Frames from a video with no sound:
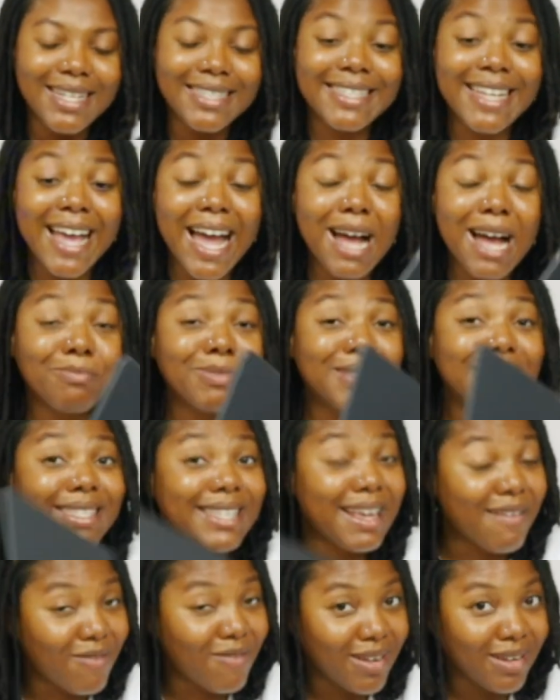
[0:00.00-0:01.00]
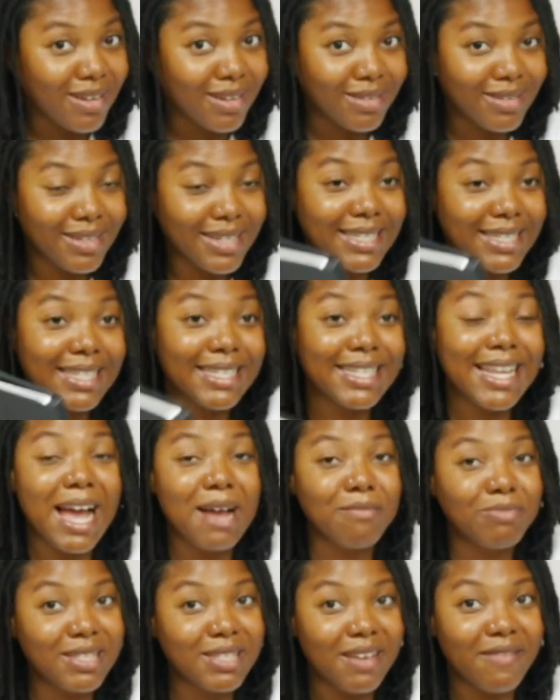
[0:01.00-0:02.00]
Tab 7. It's a
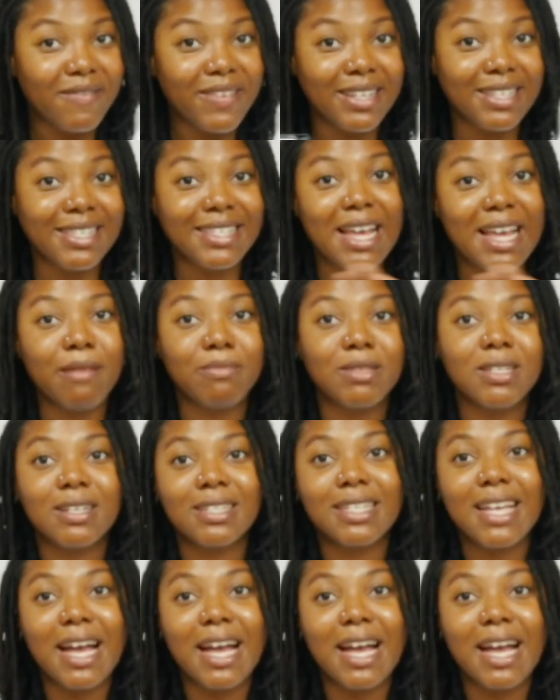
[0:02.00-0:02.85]
Tab 7, Samsung